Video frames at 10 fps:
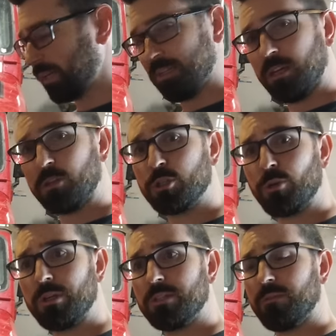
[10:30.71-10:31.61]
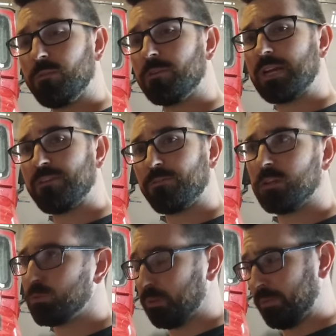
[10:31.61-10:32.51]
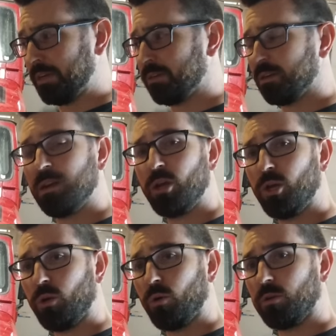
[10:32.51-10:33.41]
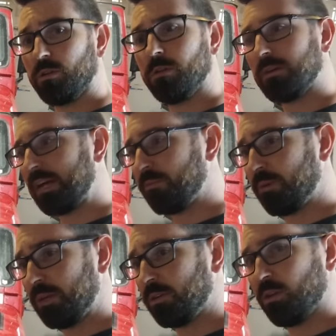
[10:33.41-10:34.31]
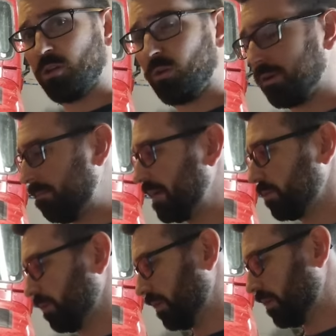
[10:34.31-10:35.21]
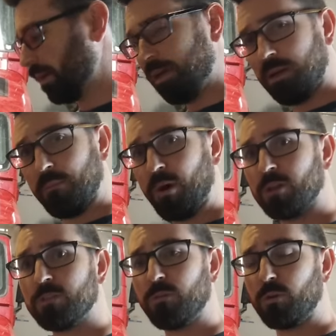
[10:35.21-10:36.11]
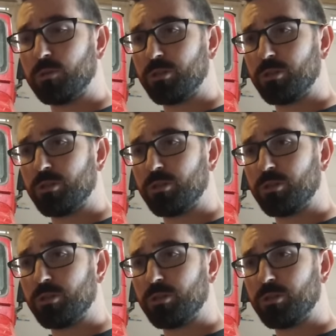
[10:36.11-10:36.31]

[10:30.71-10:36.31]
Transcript: The other choice, if you don't have friends with a bender or you don't have a bender, you don't want to mess with it, Barnes four-wheel